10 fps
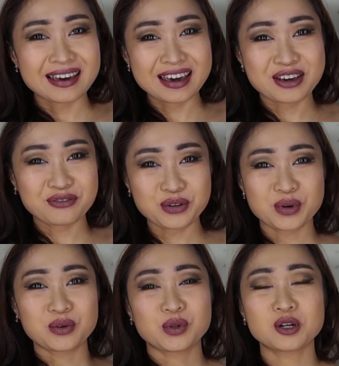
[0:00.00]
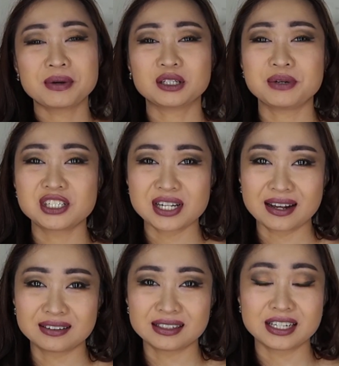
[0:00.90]
Hey everyone, welcome back to my
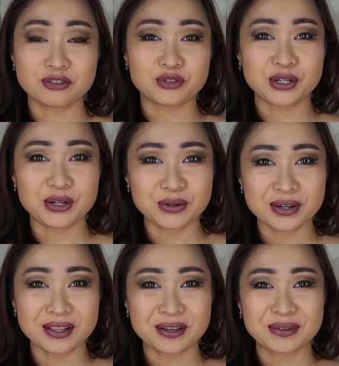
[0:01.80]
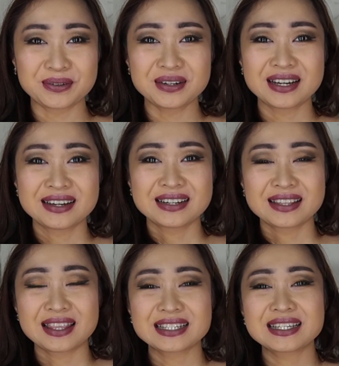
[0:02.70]
channel, and if you're new, hello.
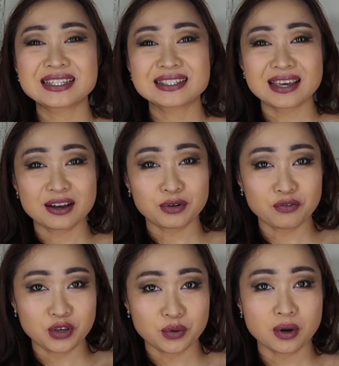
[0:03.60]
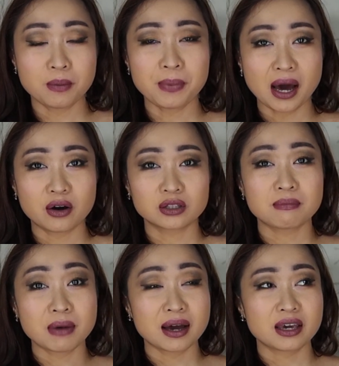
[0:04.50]
This is a review
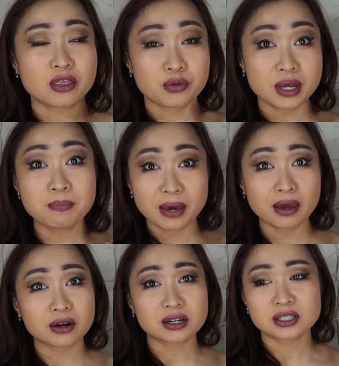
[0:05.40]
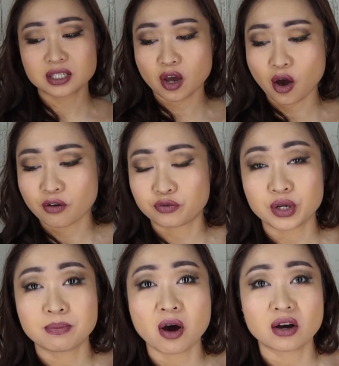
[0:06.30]
about my 3 pairs of
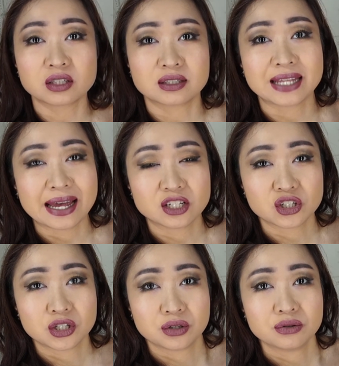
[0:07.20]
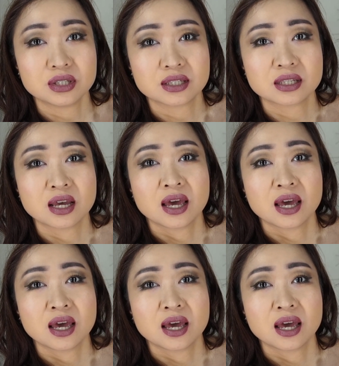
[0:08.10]
Reebok Dance Shoes.